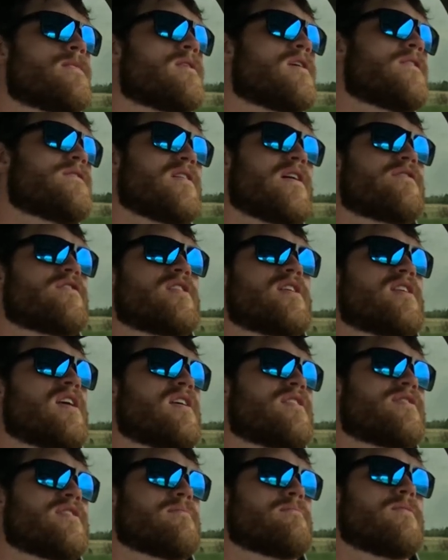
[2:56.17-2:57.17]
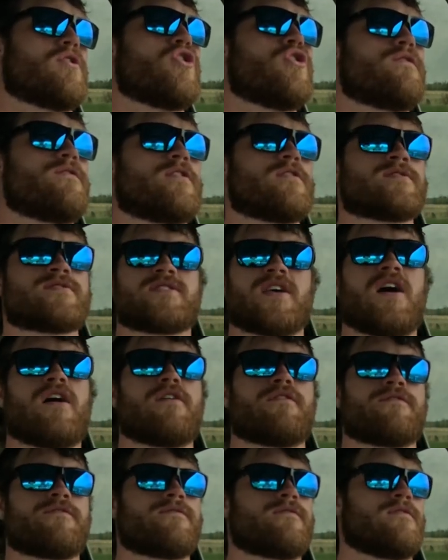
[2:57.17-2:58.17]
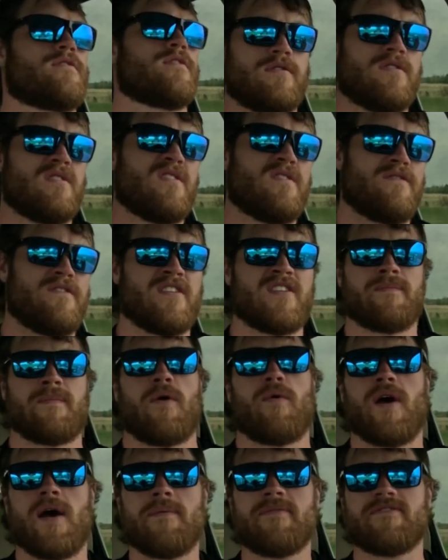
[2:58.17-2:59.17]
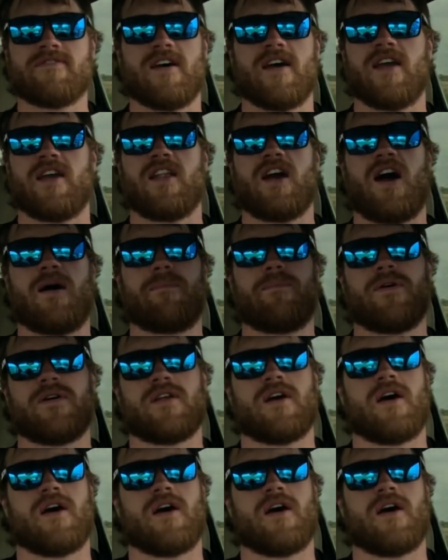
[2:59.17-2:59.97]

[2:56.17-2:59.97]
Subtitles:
If you ever need anything moved yourself, visit my website. I'll put